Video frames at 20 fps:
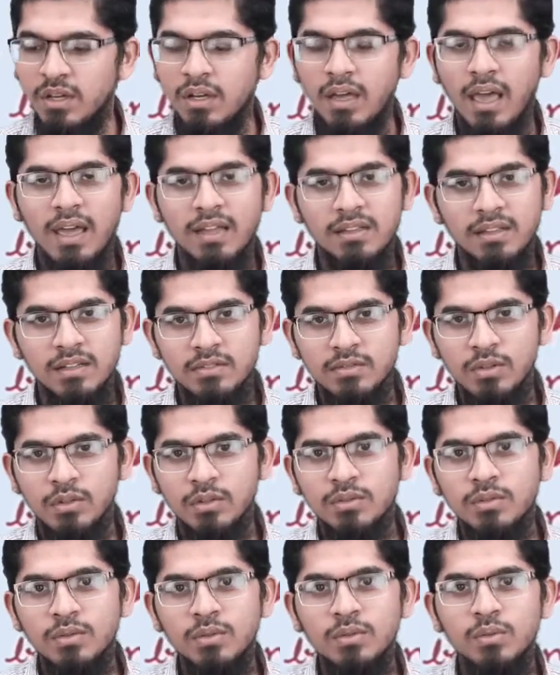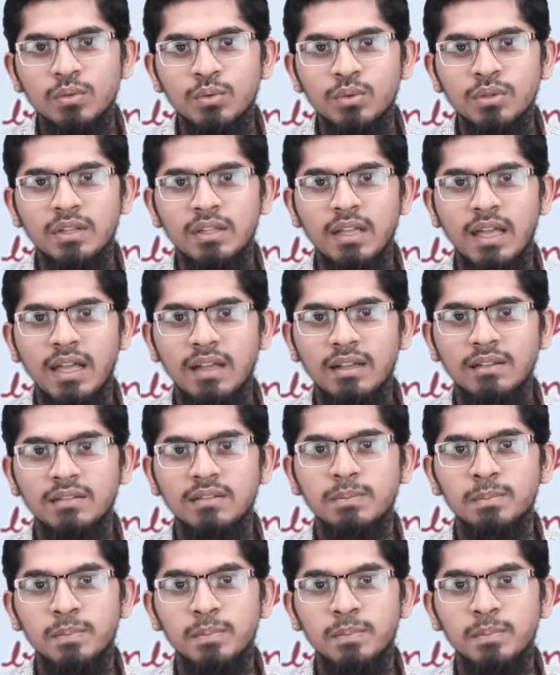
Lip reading: and it's also known as